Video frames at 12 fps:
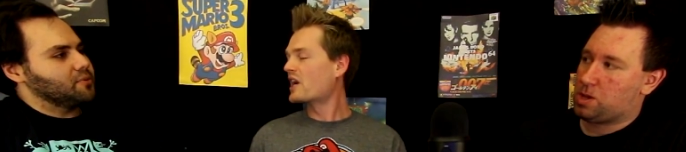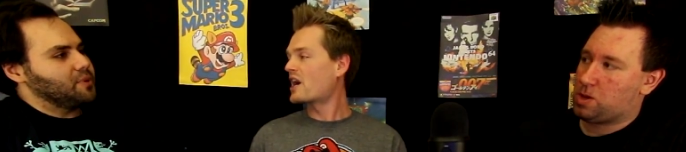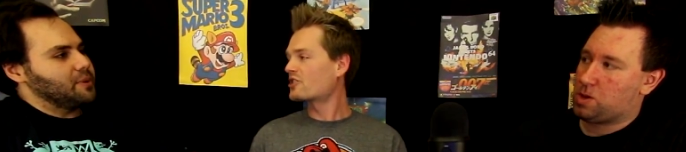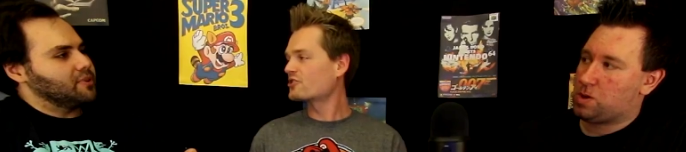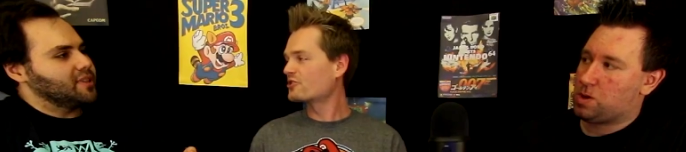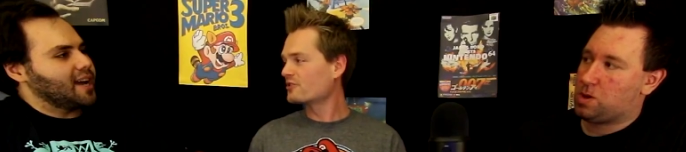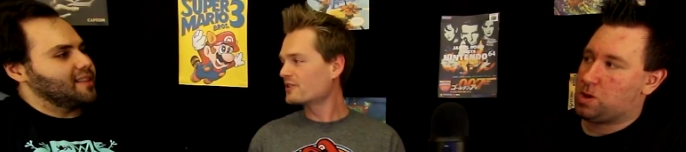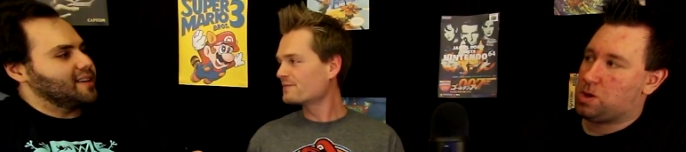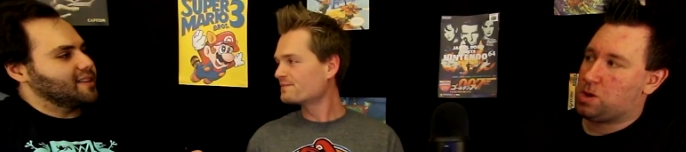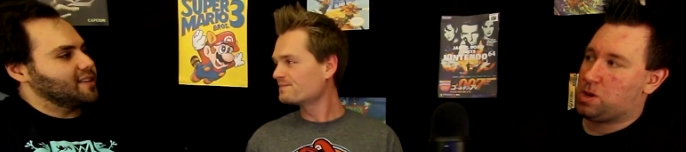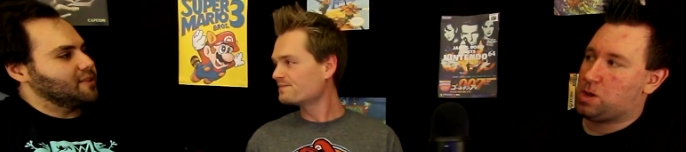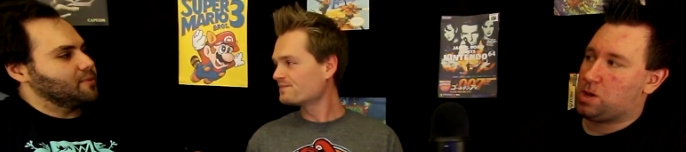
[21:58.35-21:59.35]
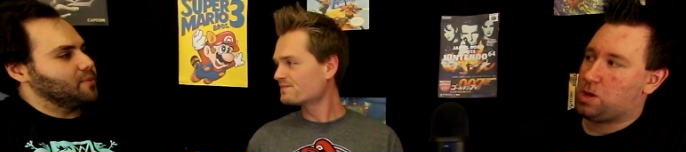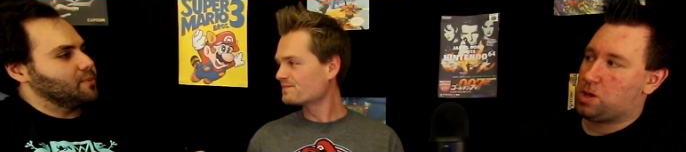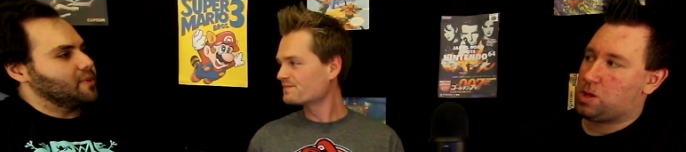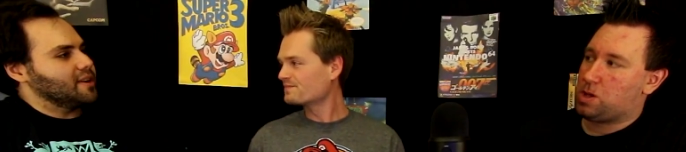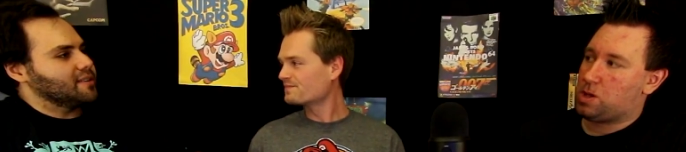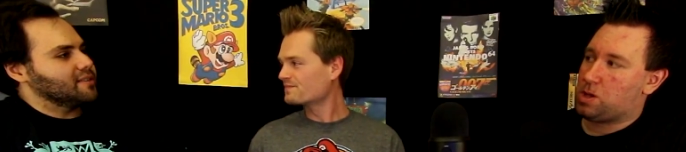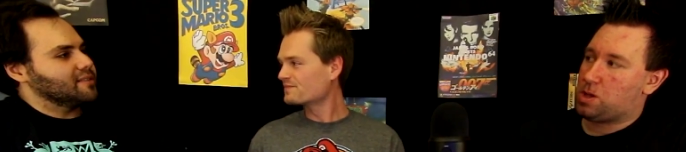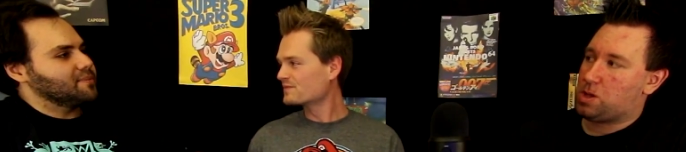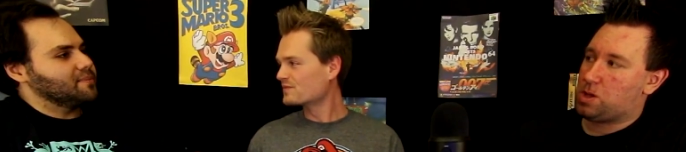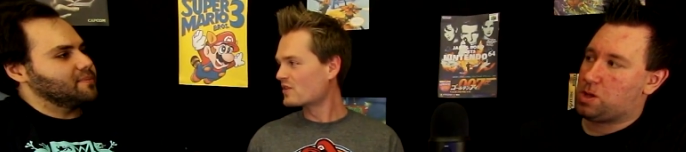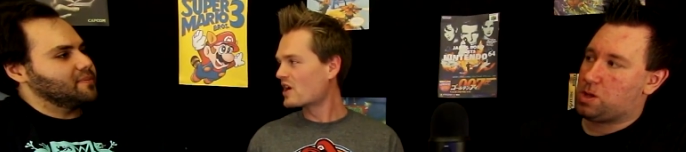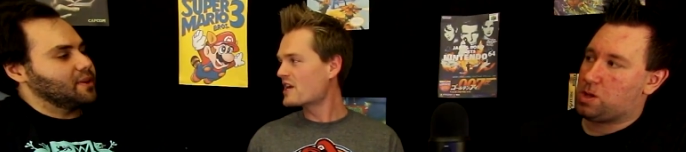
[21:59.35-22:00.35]
Speaker 1: to people not liking Wind Waker.
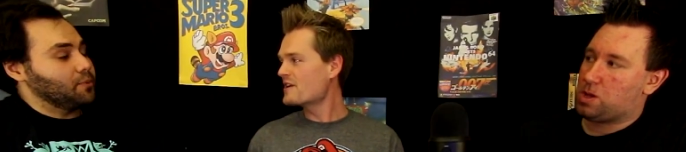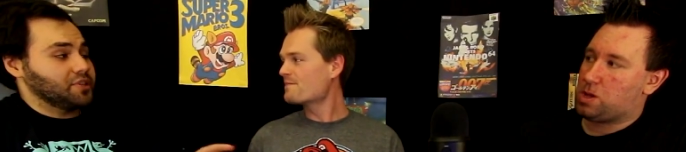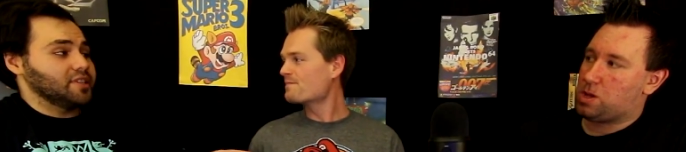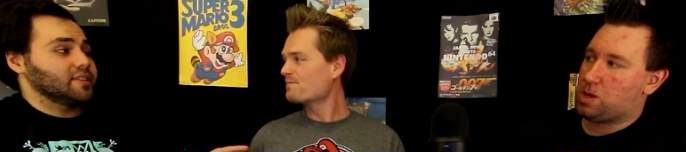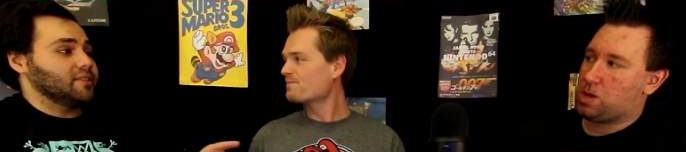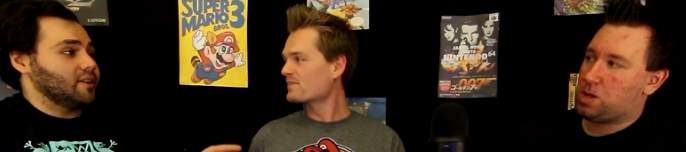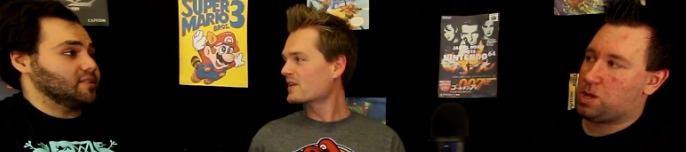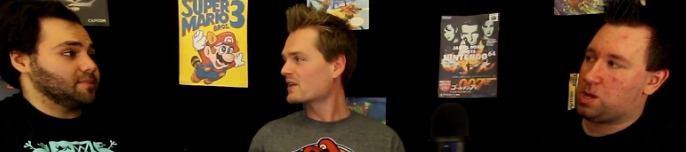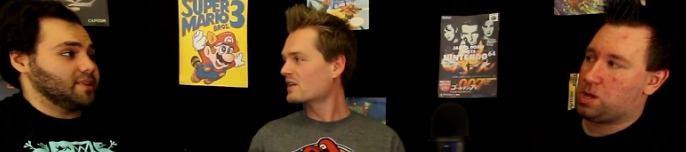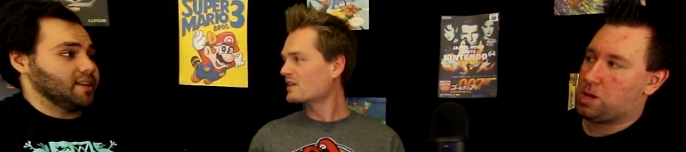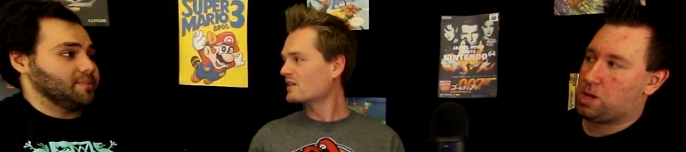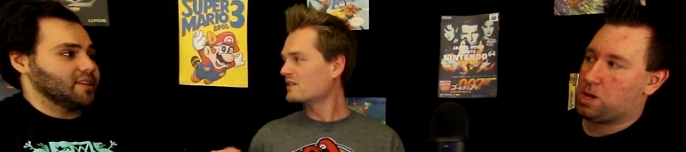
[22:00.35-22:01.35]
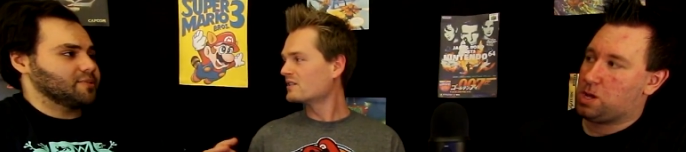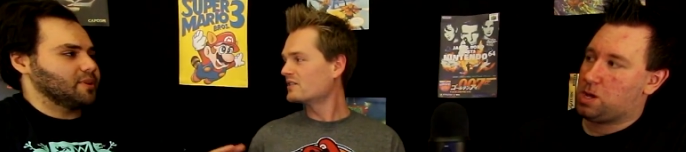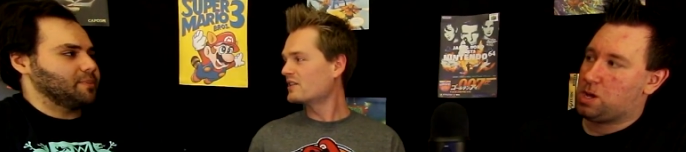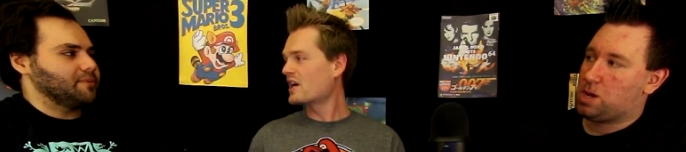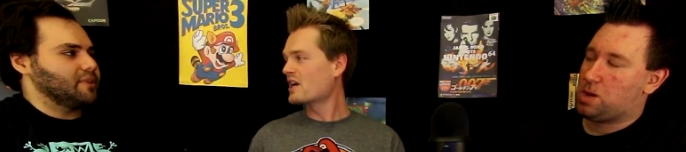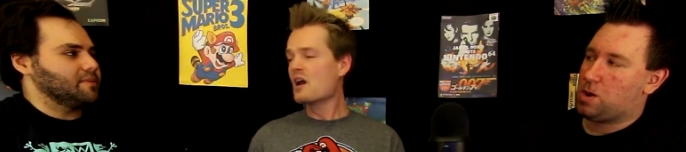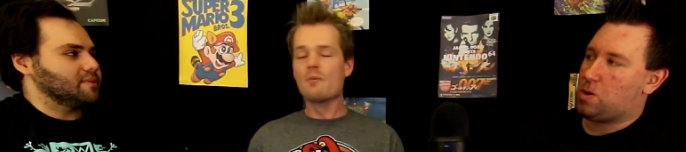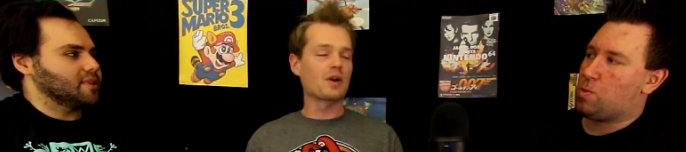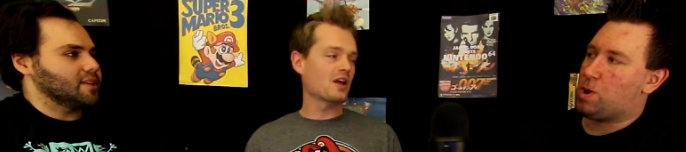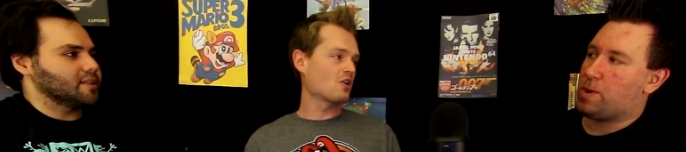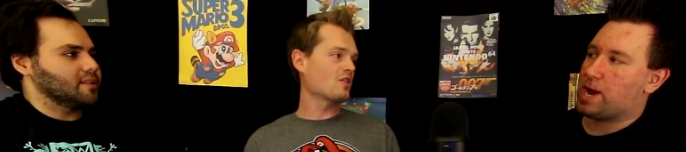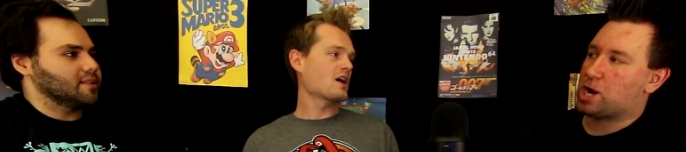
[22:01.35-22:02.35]
Right. Which is an awesome game. That's one of my favorite.
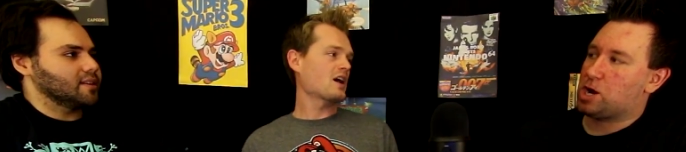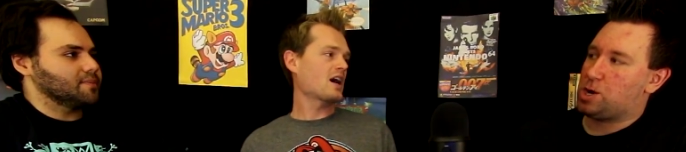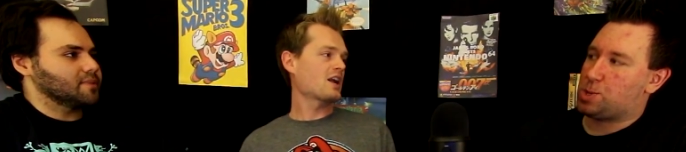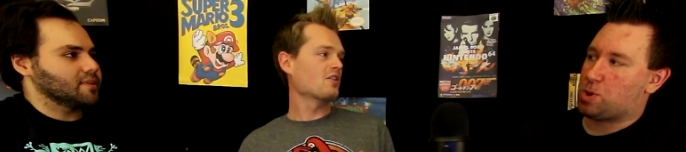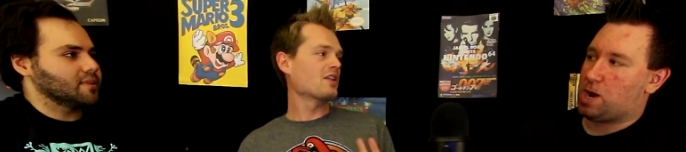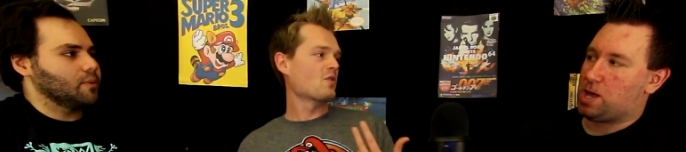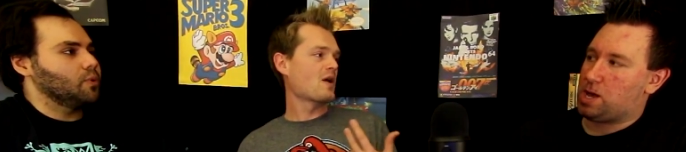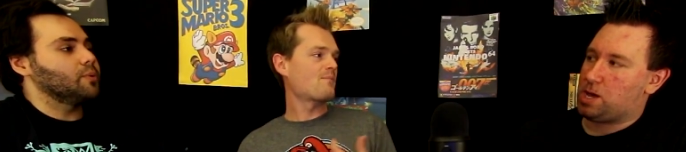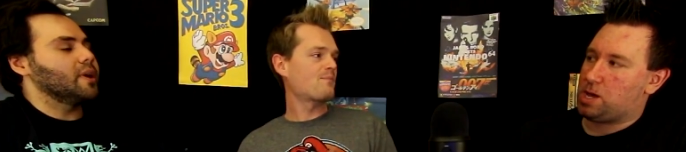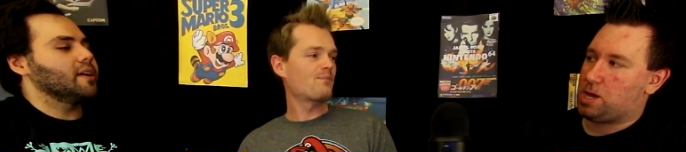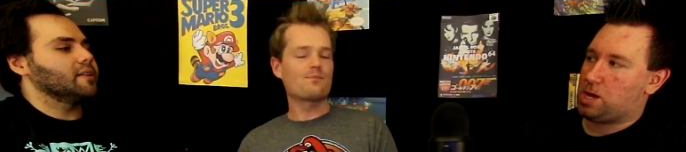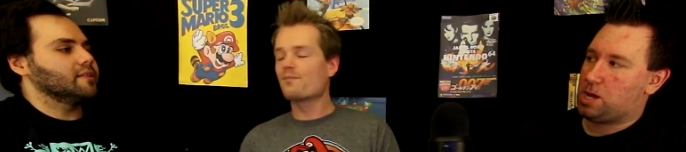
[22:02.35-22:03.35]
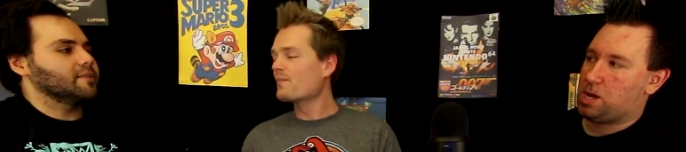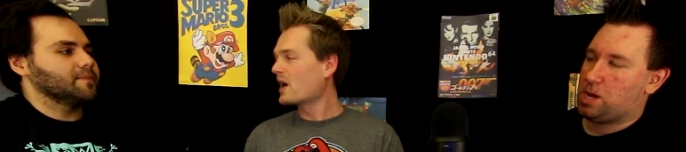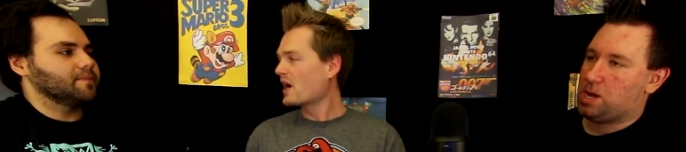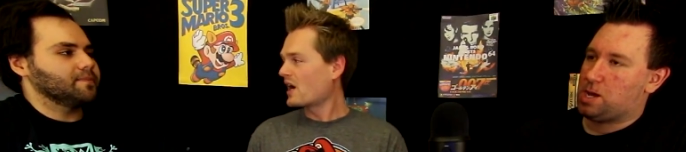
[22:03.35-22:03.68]
But I know they went... Wind Waker.